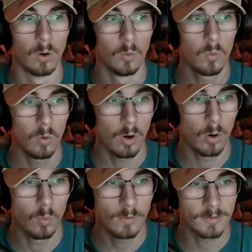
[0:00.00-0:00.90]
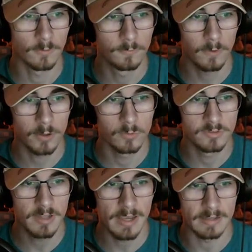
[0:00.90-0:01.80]
Whoa, what the fuck was
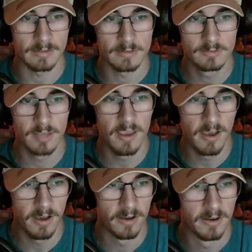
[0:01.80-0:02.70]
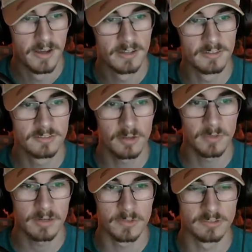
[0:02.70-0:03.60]
that? Did someone
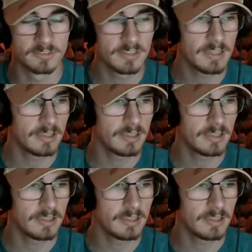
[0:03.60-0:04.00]
ever see?